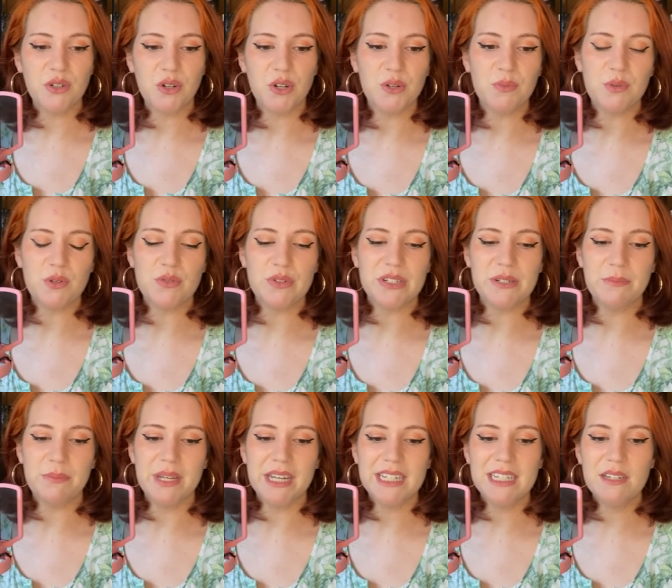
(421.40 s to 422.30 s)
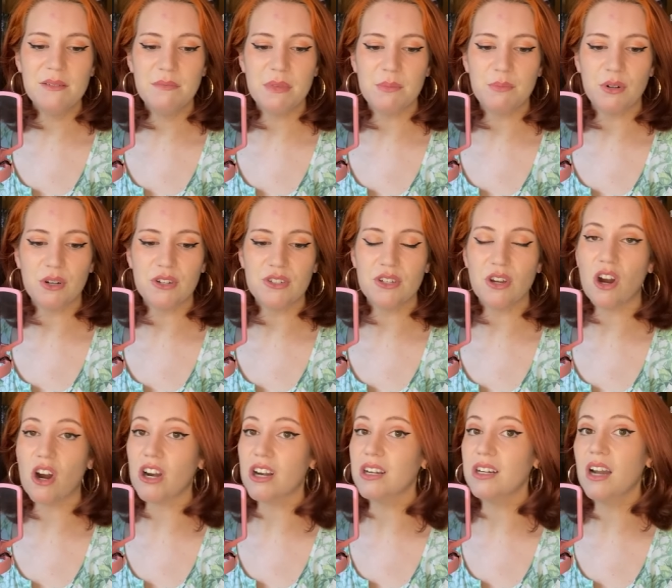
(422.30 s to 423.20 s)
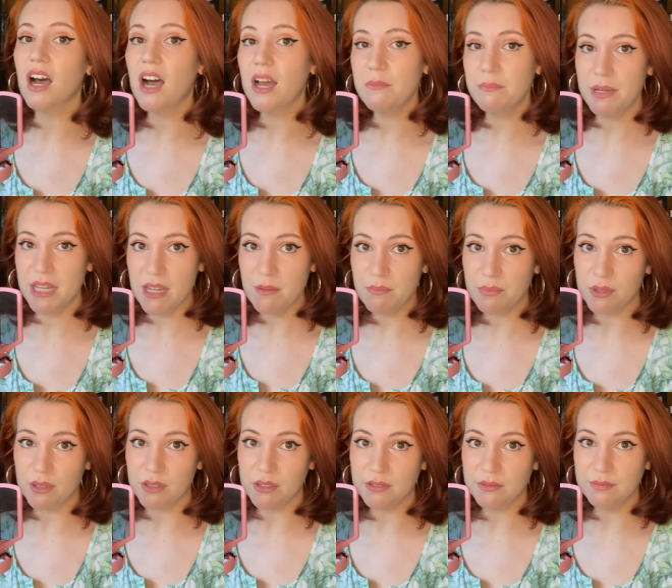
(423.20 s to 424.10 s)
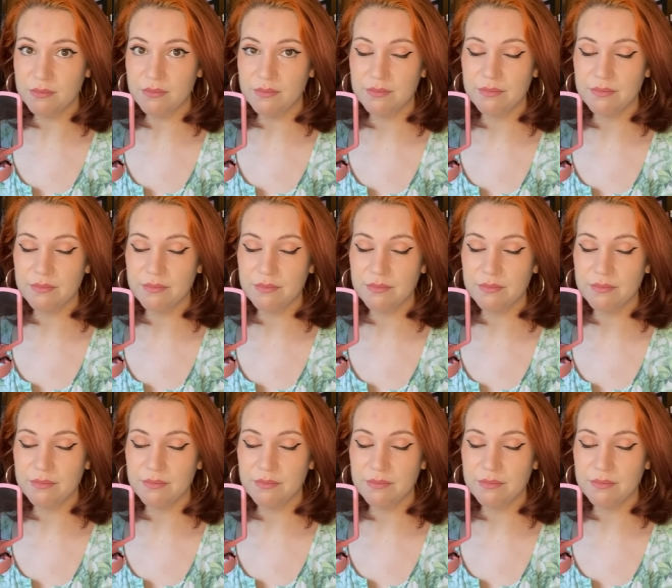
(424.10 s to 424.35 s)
group whose depicted members are not people,